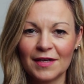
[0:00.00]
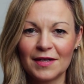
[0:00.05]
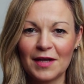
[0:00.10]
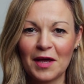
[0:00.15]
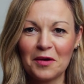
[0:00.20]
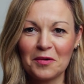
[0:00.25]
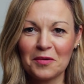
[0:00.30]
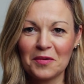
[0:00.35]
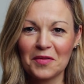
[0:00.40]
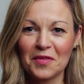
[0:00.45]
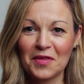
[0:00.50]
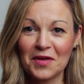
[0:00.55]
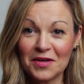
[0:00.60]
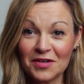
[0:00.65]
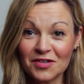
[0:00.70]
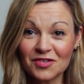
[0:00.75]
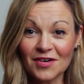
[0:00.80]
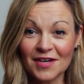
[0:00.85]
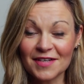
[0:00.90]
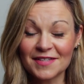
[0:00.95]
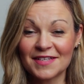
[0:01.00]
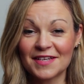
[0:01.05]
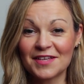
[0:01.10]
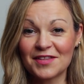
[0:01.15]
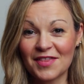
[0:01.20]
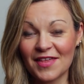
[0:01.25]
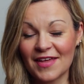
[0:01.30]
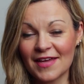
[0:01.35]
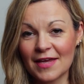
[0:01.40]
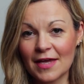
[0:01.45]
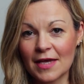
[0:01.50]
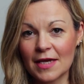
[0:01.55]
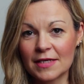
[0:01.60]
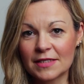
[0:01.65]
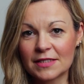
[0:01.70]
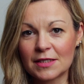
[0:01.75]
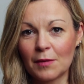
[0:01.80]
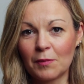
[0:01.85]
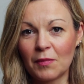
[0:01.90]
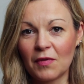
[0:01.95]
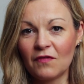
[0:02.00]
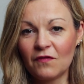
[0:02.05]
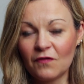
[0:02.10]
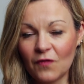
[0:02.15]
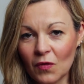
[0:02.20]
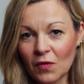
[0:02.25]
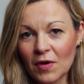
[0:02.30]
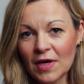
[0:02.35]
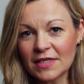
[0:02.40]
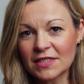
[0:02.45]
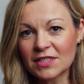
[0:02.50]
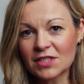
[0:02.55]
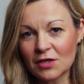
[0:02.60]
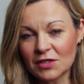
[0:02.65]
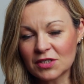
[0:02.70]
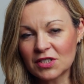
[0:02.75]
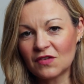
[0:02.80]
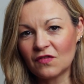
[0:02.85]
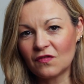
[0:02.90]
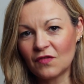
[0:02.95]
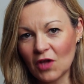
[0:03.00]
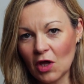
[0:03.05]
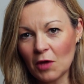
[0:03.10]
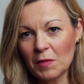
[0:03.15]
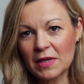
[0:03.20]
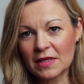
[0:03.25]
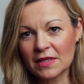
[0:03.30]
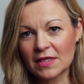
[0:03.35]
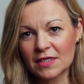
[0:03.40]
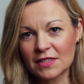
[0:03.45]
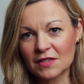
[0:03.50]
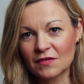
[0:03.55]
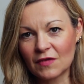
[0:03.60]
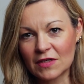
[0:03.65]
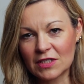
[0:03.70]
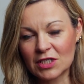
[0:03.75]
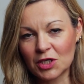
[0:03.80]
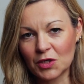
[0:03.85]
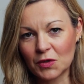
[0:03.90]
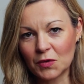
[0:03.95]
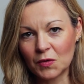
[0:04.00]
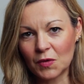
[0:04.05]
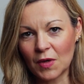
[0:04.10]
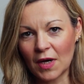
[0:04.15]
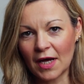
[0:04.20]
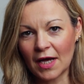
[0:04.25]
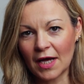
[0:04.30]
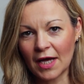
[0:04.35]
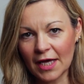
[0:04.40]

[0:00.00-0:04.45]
Now, the interesting thing is, before I started filming this video,